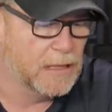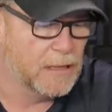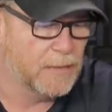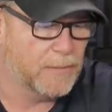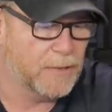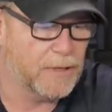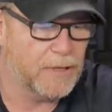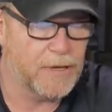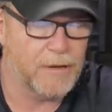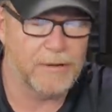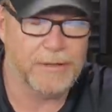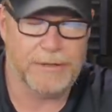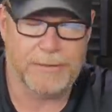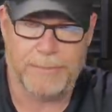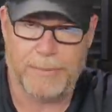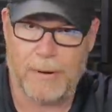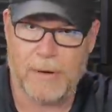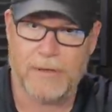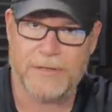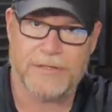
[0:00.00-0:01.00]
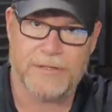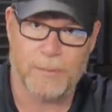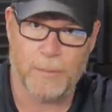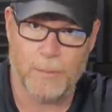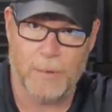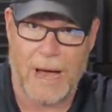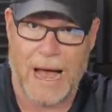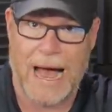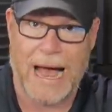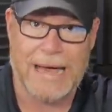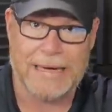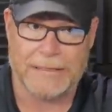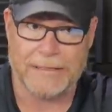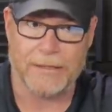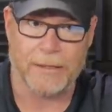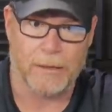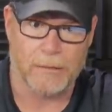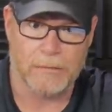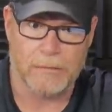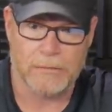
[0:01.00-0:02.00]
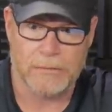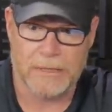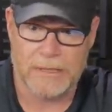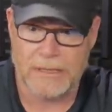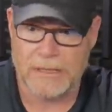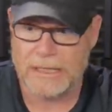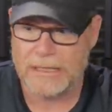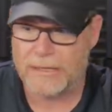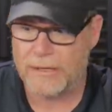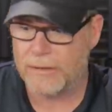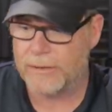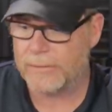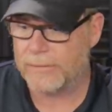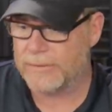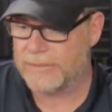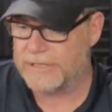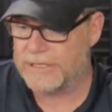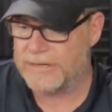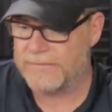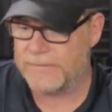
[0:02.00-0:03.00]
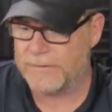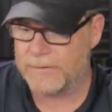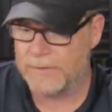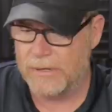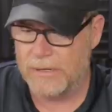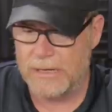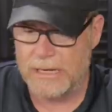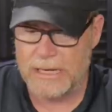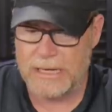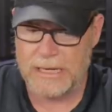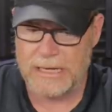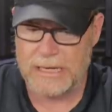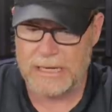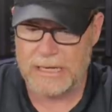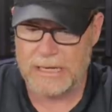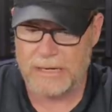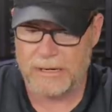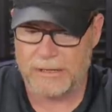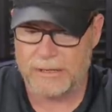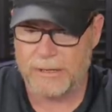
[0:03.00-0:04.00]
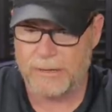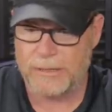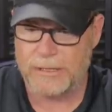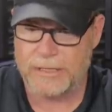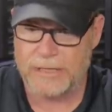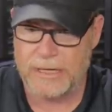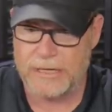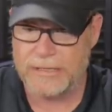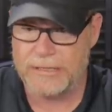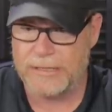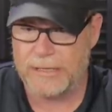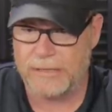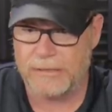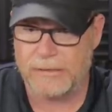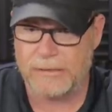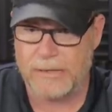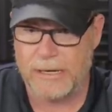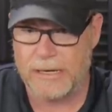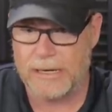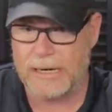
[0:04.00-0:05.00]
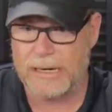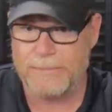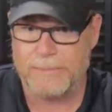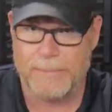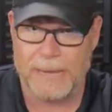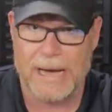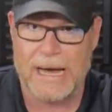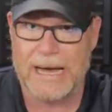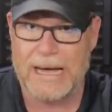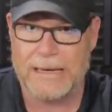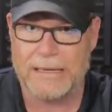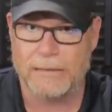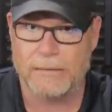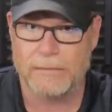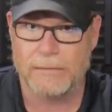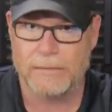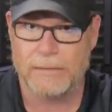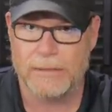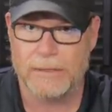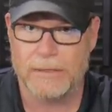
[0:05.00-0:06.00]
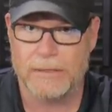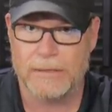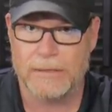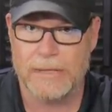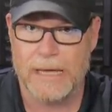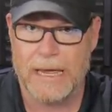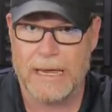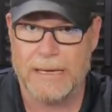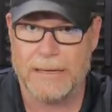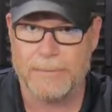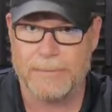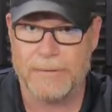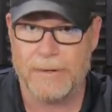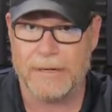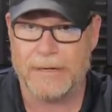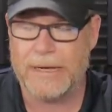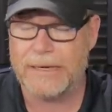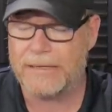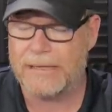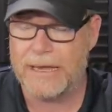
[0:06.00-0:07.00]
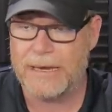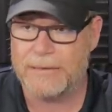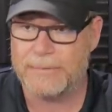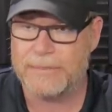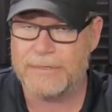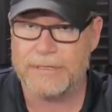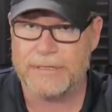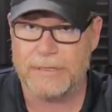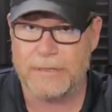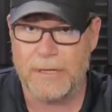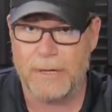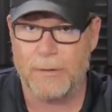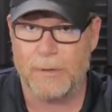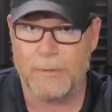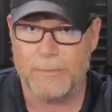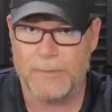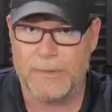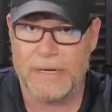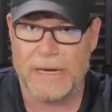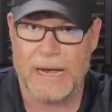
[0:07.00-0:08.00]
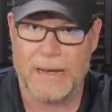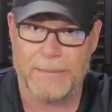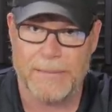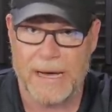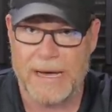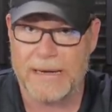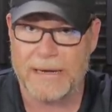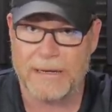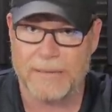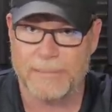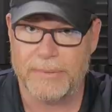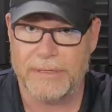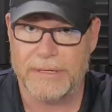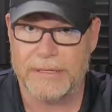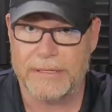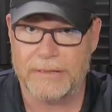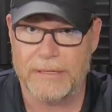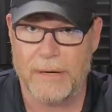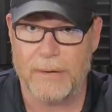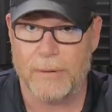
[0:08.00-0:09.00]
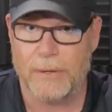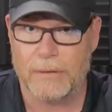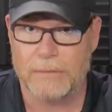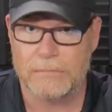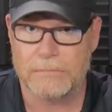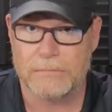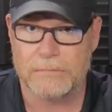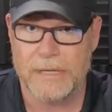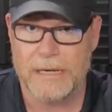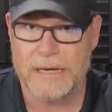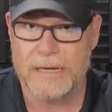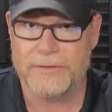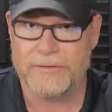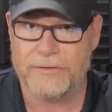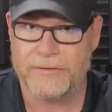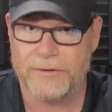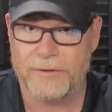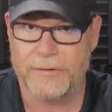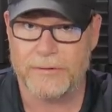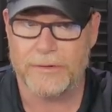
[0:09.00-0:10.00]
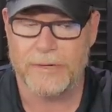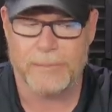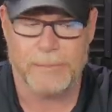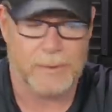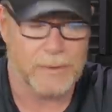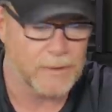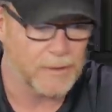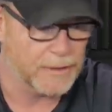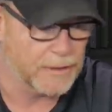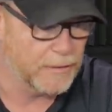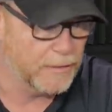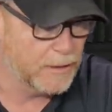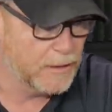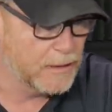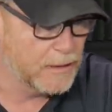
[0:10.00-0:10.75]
Well, on the parts that I do, hell, I go to receiver and or go to the gun dealer and I buy the 80 uh, not the 80% lower, but I buy a completed lower that has a serial number on it.